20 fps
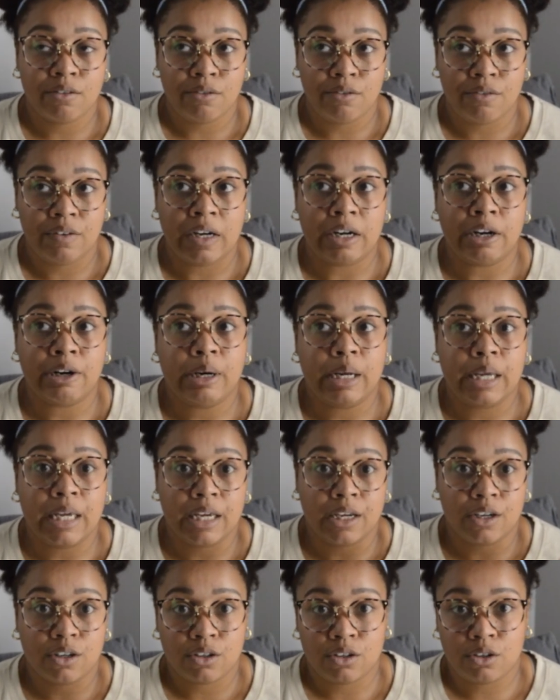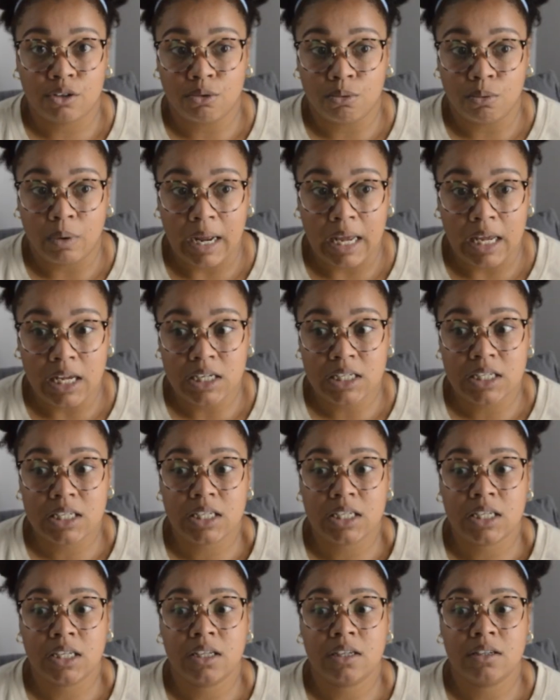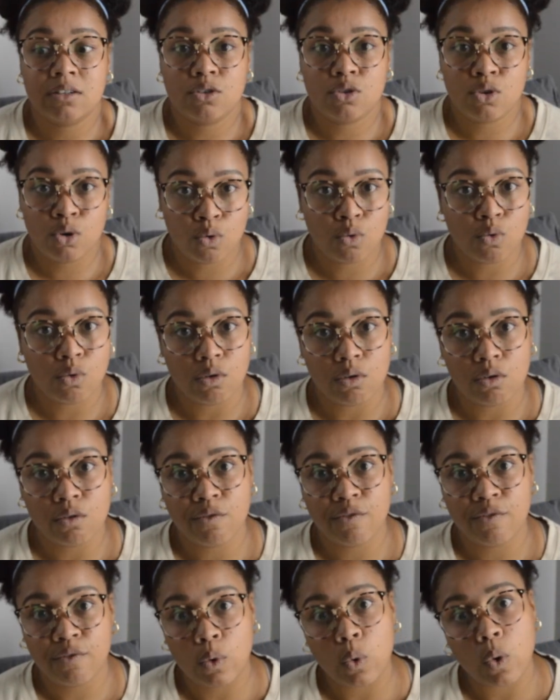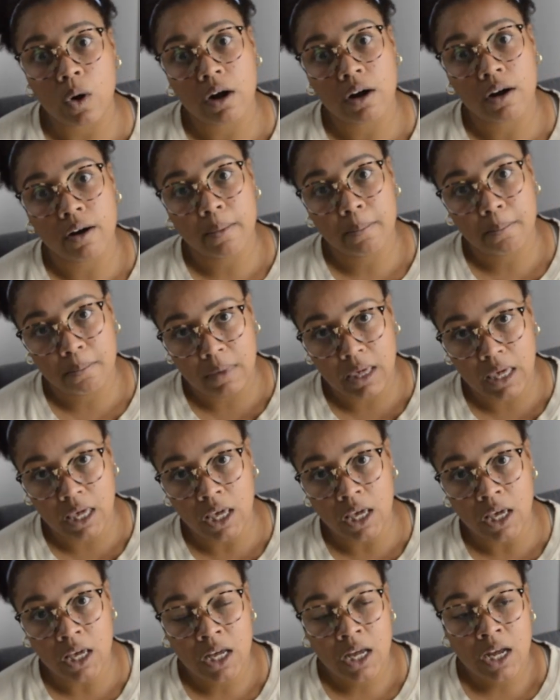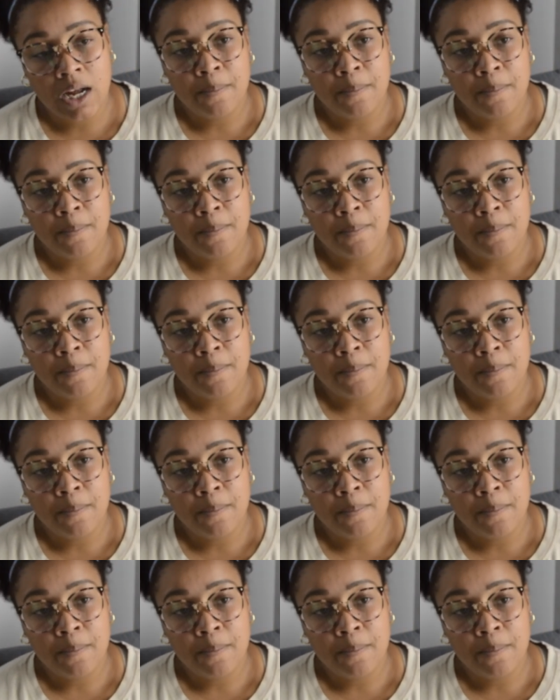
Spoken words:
very great tool for me.